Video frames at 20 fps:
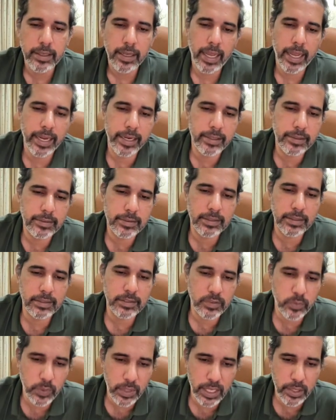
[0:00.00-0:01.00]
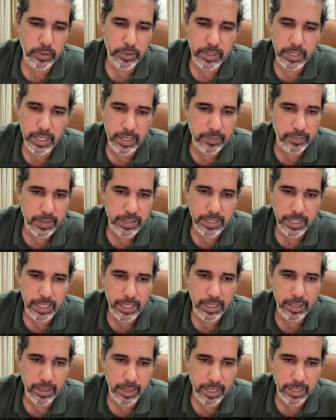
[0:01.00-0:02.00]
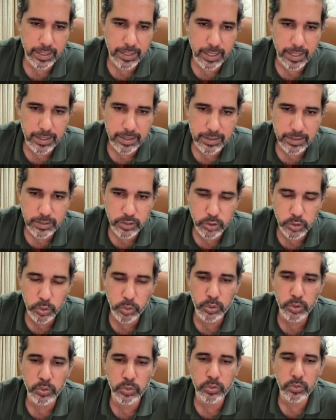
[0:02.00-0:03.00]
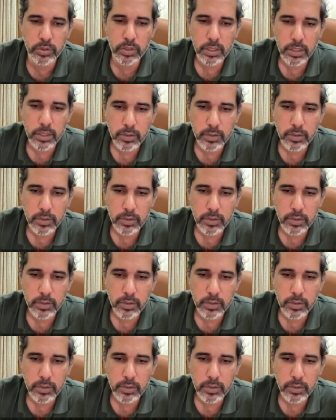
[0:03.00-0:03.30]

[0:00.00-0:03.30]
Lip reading: and since we are on day one, I can't show you